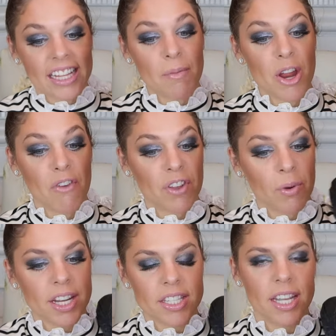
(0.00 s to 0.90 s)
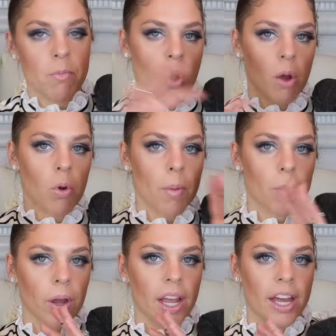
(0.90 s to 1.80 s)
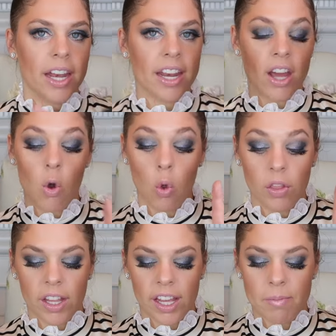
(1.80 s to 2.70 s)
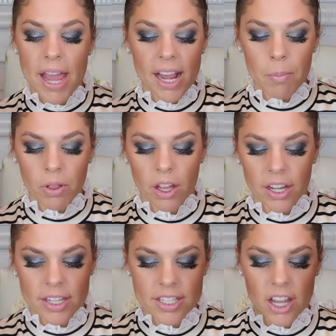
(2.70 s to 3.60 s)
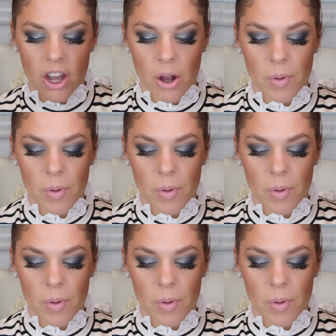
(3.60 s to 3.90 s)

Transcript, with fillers: Let Bye. Me know if you wanna see more one brand yeah. makeup looks. So.